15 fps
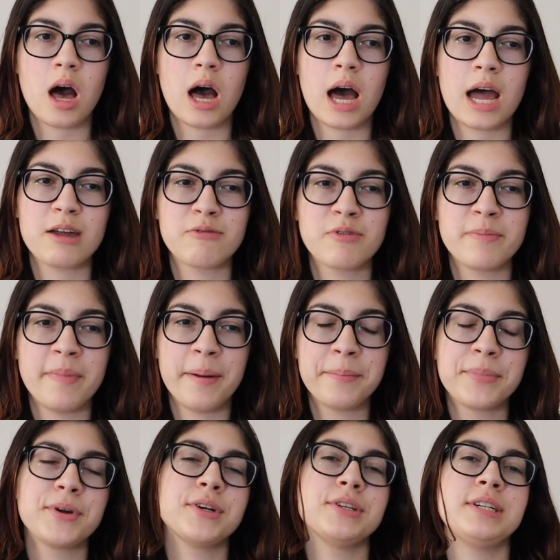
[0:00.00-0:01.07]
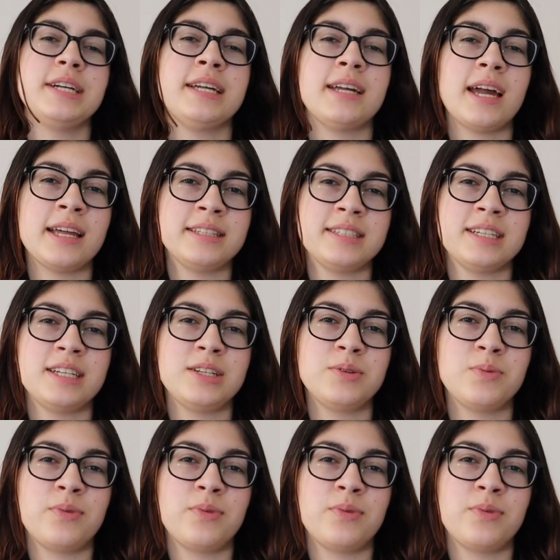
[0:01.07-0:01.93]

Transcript: I remember it ended